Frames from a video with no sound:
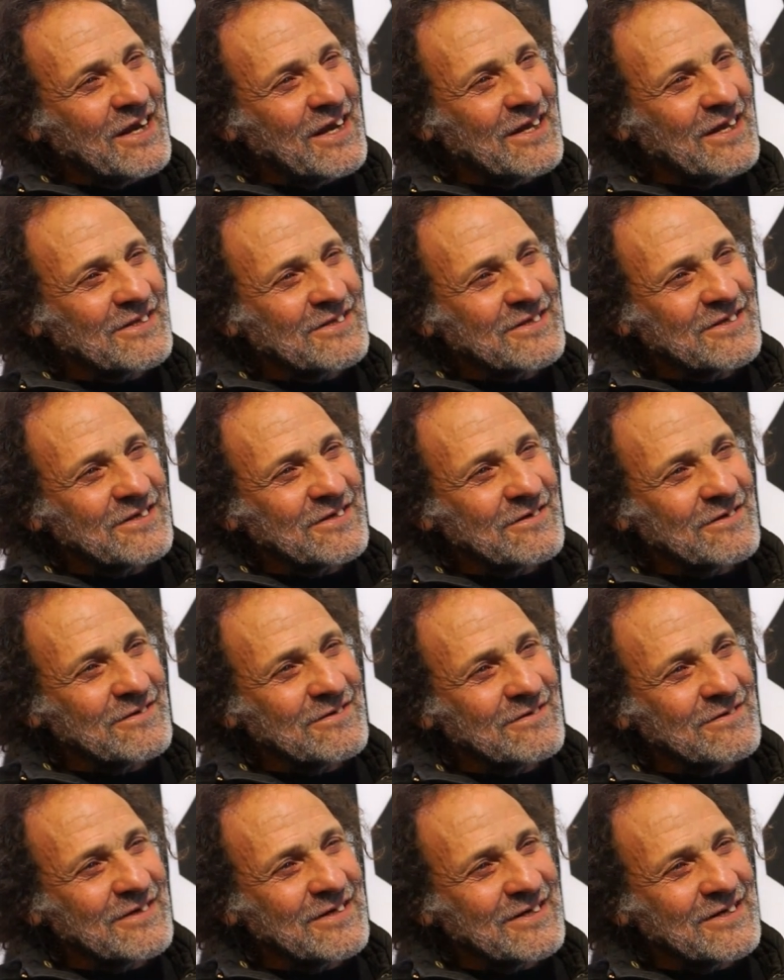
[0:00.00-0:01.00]

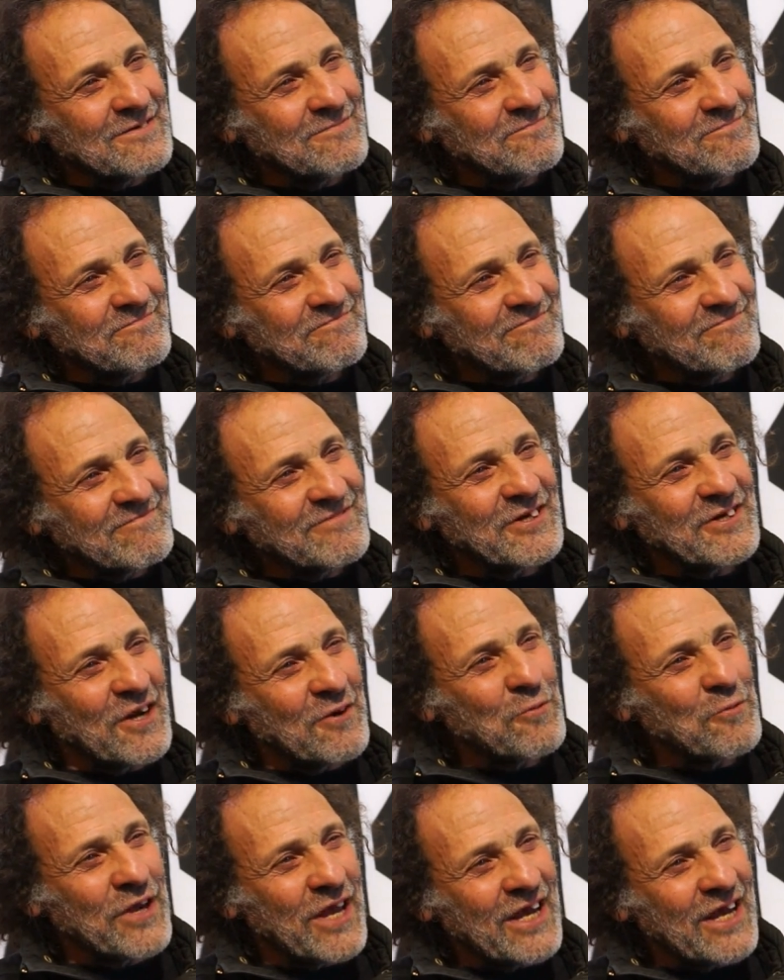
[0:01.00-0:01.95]
until we